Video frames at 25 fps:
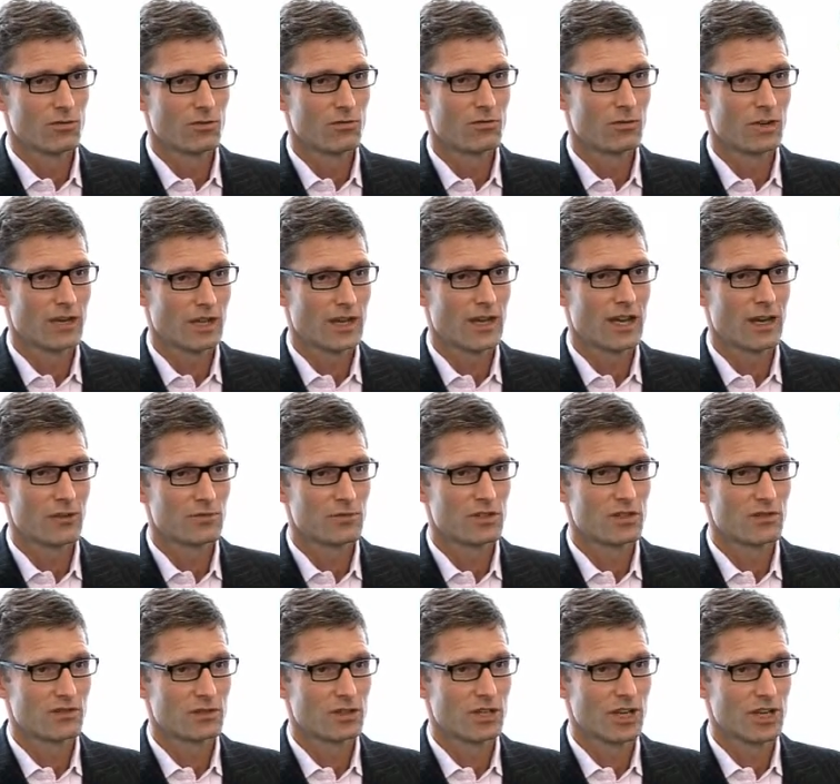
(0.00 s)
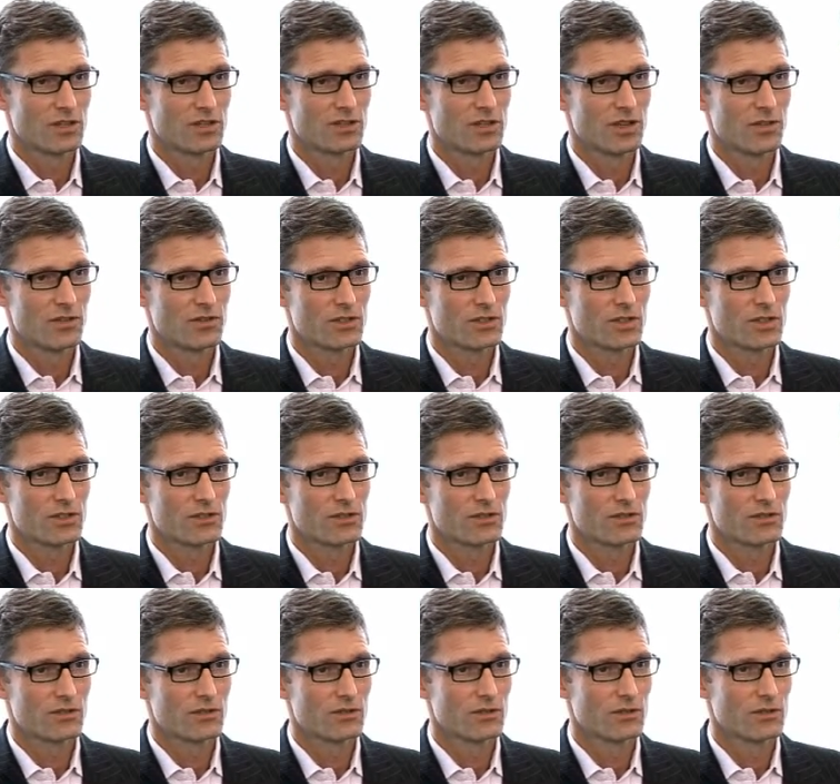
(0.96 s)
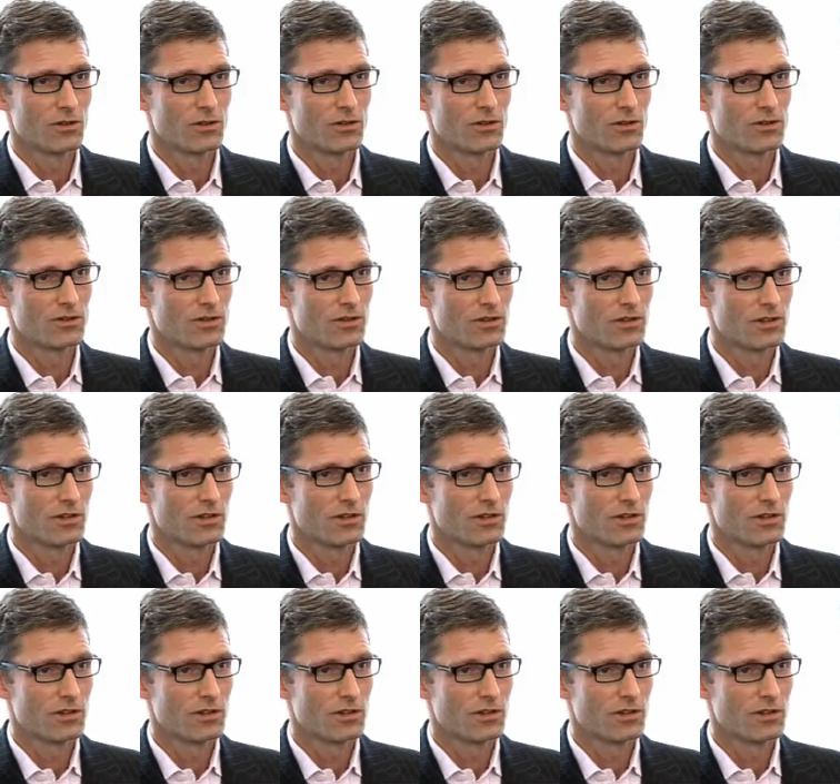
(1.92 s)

run a captive shared services or